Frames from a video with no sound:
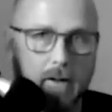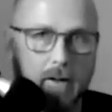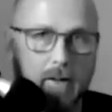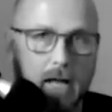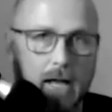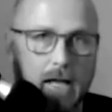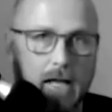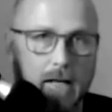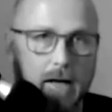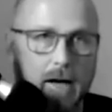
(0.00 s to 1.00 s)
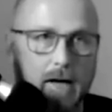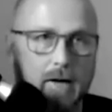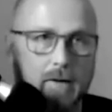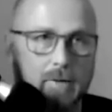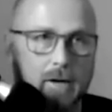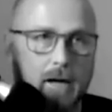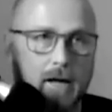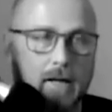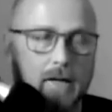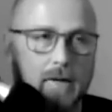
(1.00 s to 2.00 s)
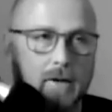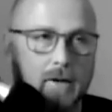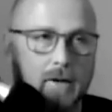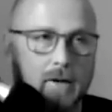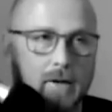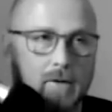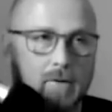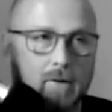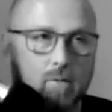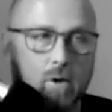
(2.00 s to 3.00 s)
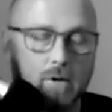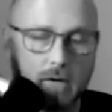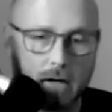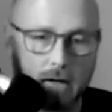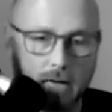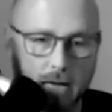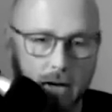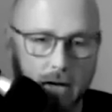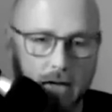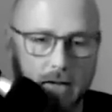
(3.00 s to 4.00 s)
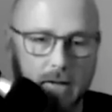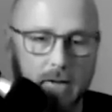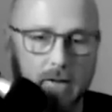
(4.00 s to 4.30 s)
they cannot create or will not create